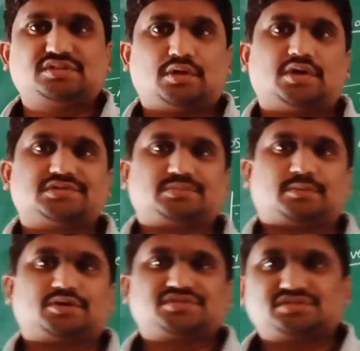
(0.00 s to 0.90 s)

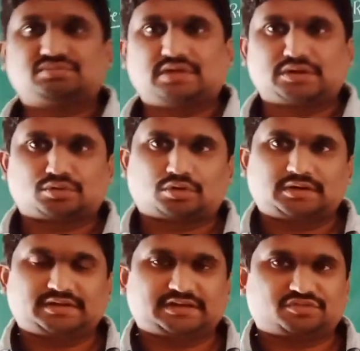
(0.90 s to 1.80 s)
osmosis we are calling
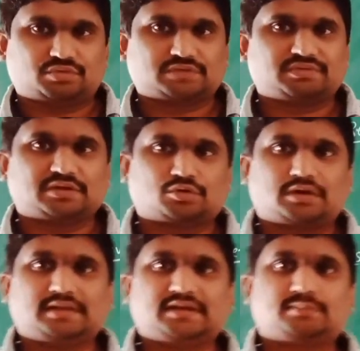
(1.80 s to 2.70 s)
it. What we are calling
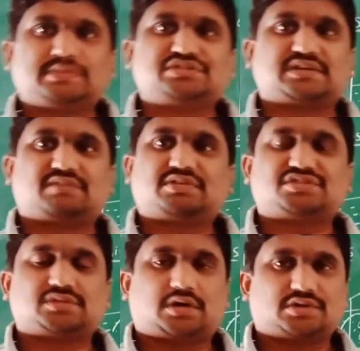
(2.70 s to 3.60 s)
it means reverse
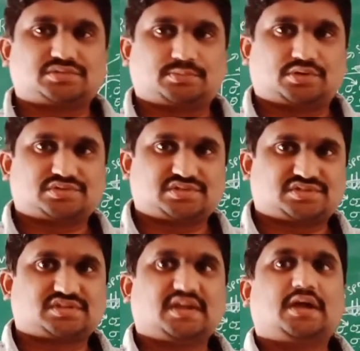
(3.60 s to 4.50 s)
osmosis.
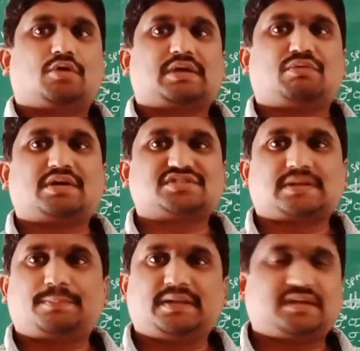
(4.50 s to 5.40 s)
What is the
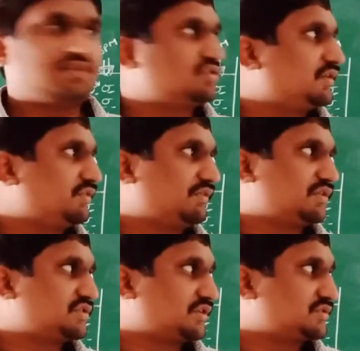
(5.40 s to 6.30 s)
application of reverse
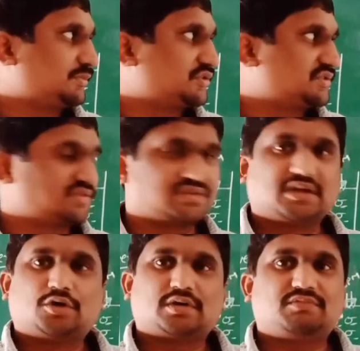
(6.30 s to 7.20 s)
osmosis?
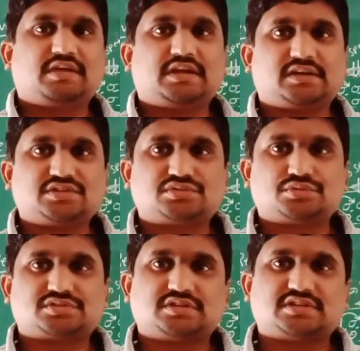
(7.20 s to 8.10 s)
Where it is
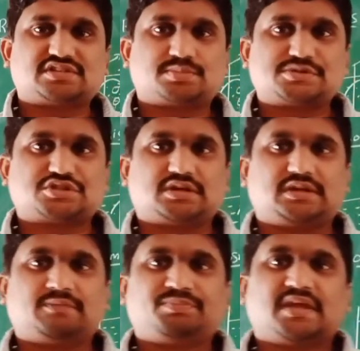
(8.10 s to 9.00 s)
used in,
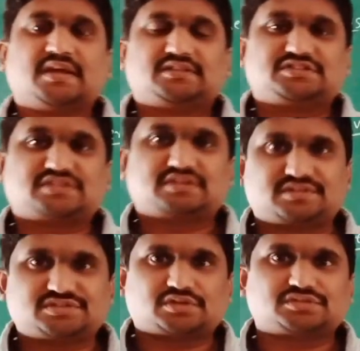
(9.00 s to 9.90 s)
especially this reverse
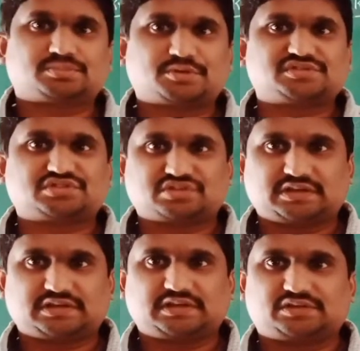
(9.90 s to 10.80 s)
osmosis
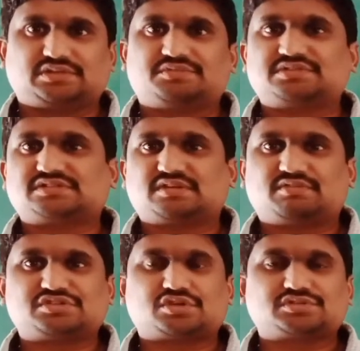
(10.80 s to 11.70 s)
technique. This reverse
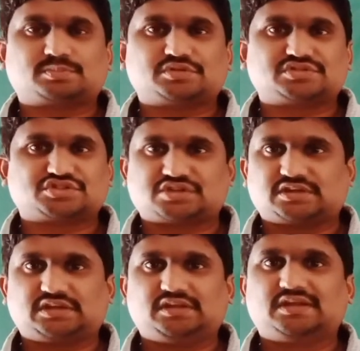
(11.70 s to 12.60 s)
osmosis
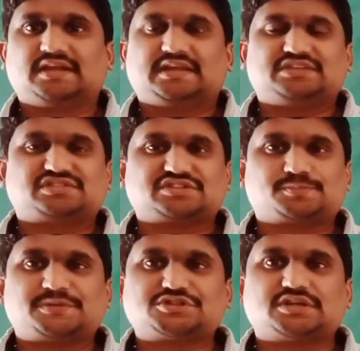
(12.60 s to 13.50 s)
technique is
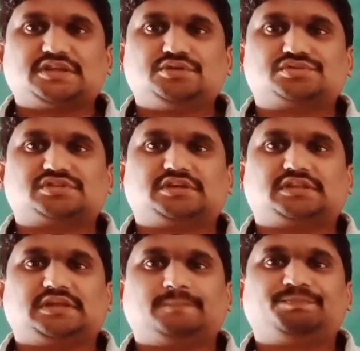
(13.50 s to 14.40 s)
especially used in
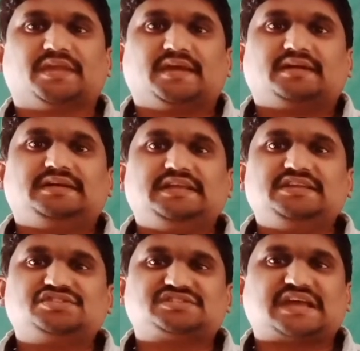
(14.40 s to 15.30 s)
the
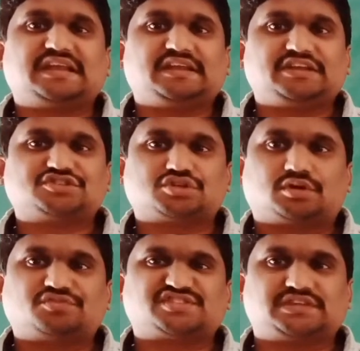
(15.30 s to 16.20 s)
desalination of
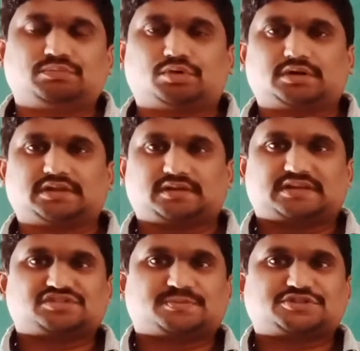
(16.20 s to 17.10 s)
seawater,
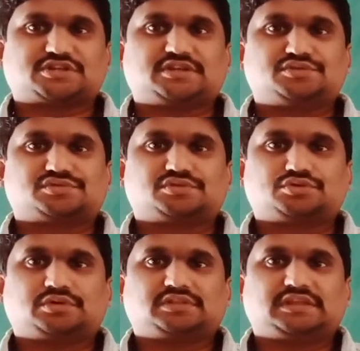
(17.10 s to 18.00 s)
especially used
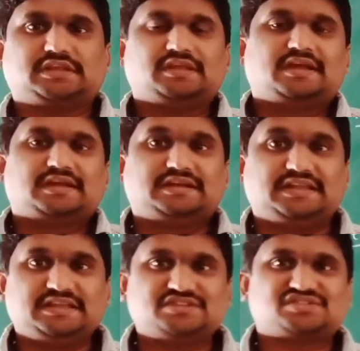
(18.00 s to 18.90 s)
during the
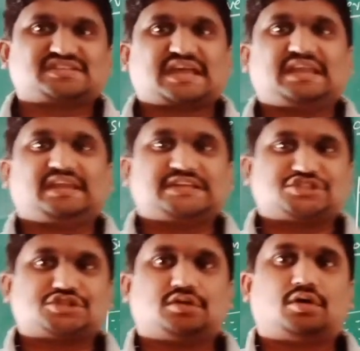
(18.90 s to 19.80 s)

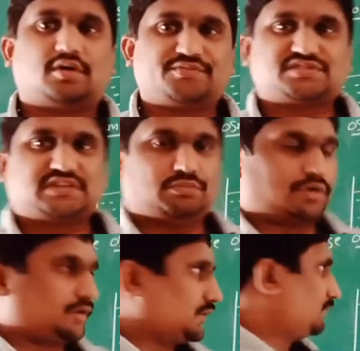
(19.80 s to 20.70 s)
desalination of seawater.